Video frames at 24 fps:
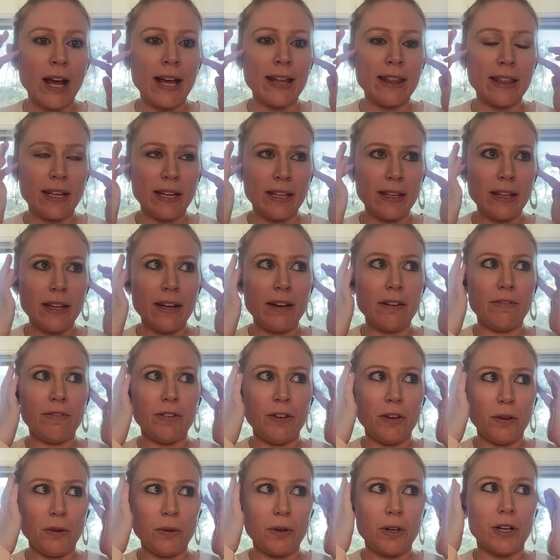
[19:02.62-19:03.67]
I think that if
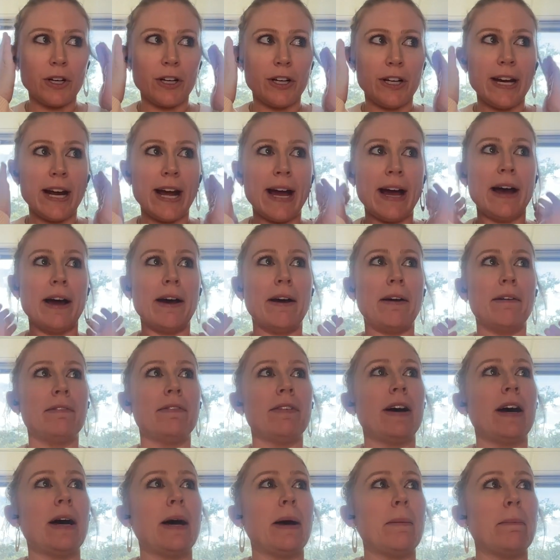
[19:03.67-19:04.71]
you could have
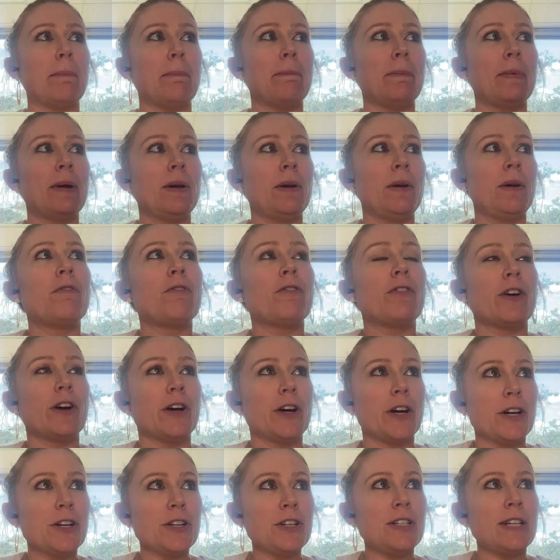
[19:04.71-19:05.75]

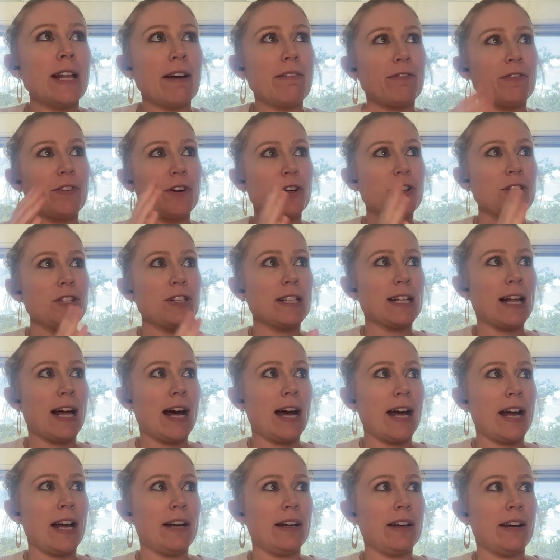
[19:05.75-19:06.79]
first, that first
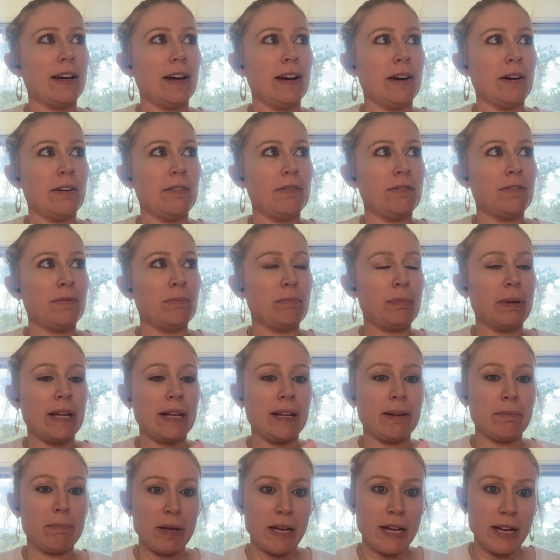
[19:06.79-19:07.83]
line of
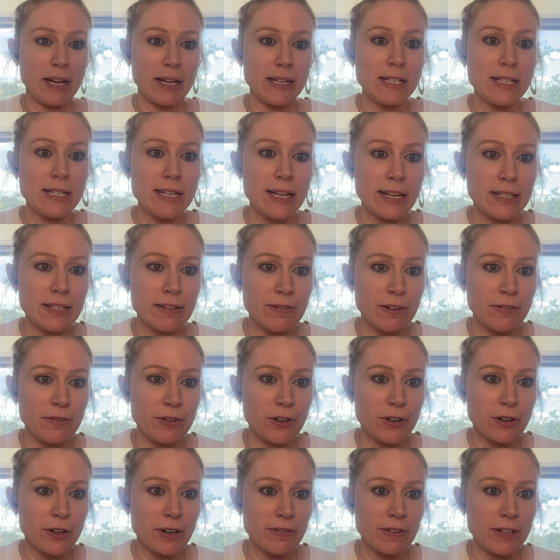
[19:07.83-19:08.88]
being a detective
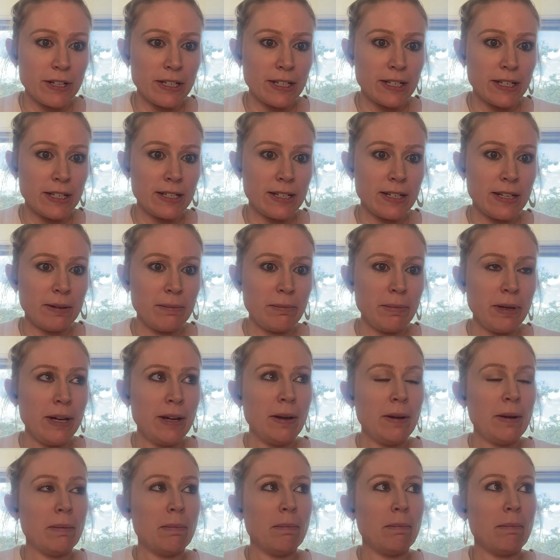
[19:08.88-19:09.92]
of your nervous system,
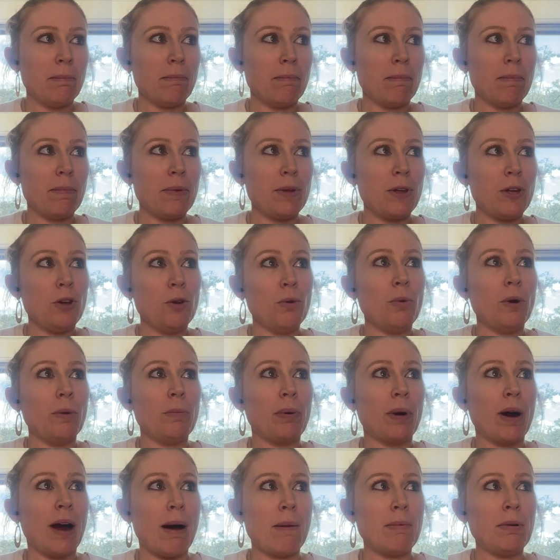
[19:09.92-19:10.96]
you
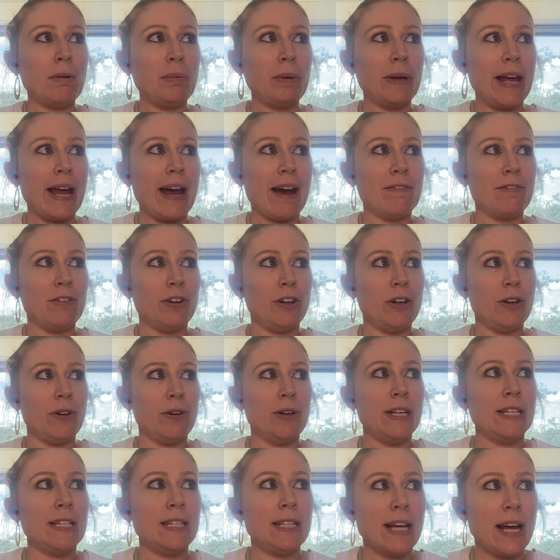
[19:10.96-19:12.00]
would probably have
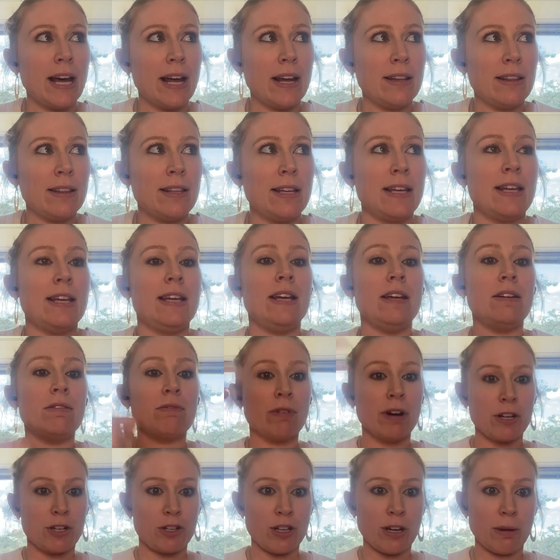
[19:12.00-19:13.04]
noticed that the heat
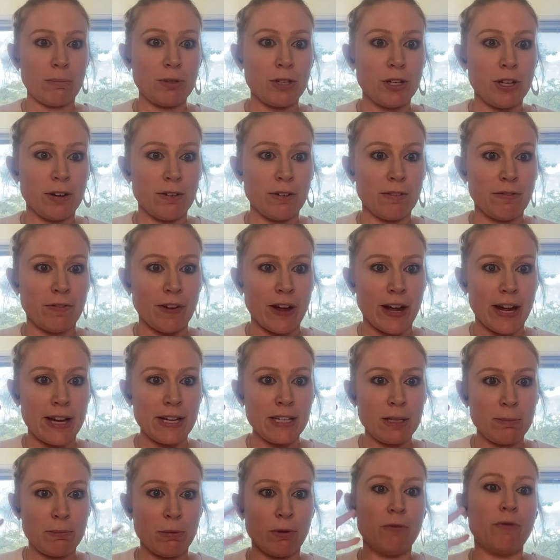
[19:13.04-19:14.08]
rushed up to your
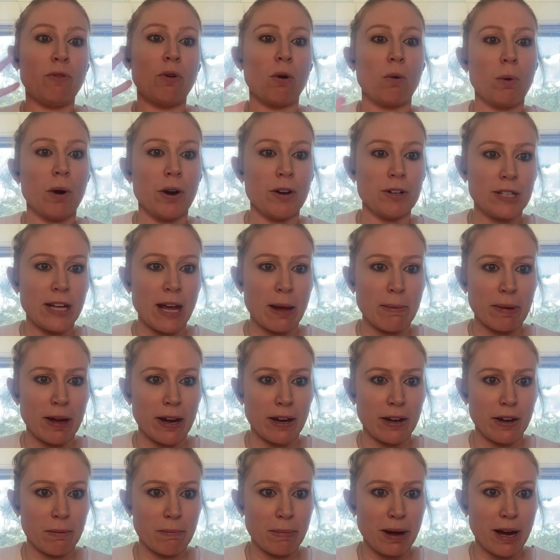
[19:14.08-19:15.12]
face before words came out
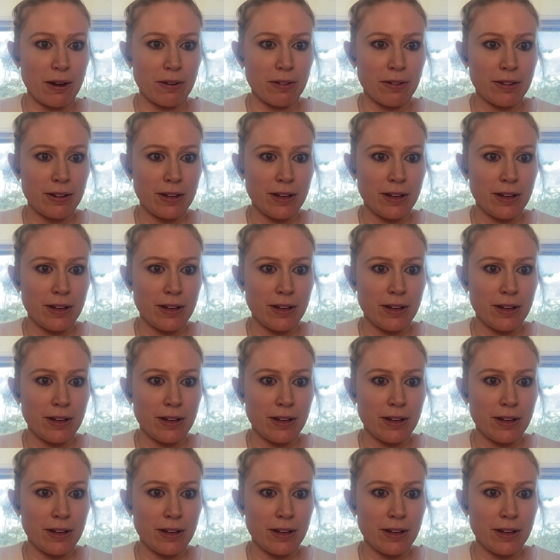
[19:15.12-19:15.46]
of your mouth.